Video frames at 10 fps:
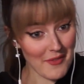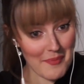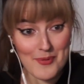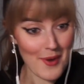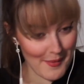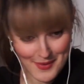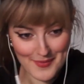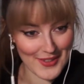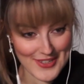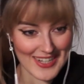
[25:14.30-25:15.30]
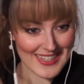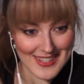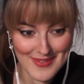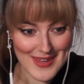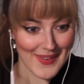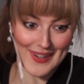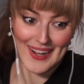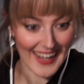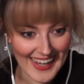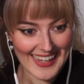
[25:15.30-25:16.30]
have a problem with Justin Bieber?
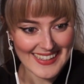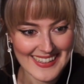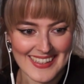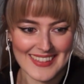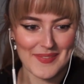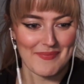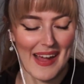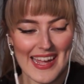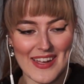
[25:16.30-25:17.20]
Huh? My